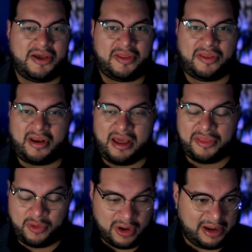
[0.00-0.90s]
that I
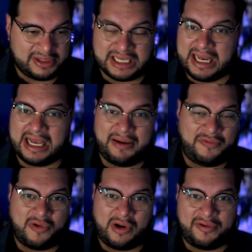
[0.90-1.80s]
thought I was getting up
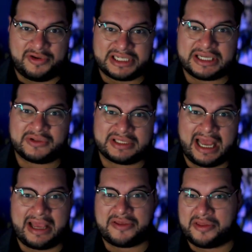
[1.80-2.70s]
for every single
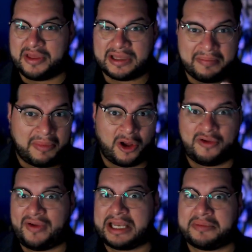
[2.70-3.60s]
day, the thing that
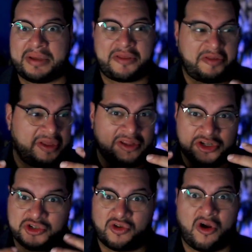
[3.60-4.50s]
motivated me, the thing
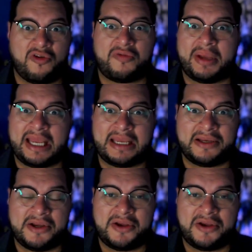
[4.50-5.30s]
that drove me,